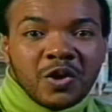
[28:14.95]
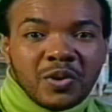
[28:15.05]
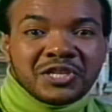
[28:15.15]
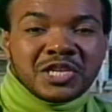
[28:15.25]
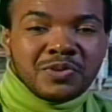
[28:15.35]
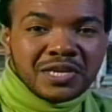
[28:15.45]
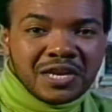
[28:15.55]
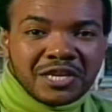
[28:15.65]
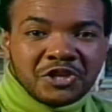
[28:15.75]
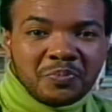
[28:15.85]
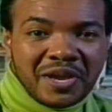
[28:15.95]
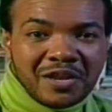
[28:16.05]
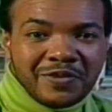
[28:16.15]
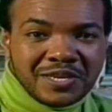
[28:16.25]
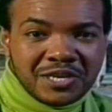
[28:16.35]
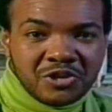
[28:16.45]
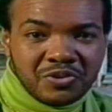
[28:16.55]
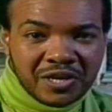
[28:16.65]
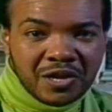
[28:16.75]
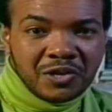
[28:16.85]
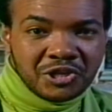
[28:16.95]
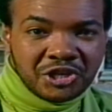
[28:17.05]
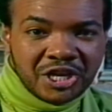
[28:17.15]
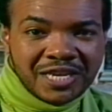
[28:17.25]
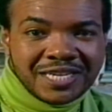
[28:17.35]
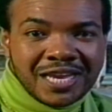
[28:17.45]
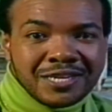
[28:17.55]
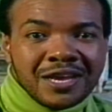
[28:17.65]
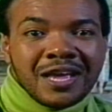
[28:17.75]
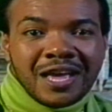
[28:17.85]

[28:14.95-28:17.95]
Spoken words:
Well, just recently she paid a visit to the CultureShare set,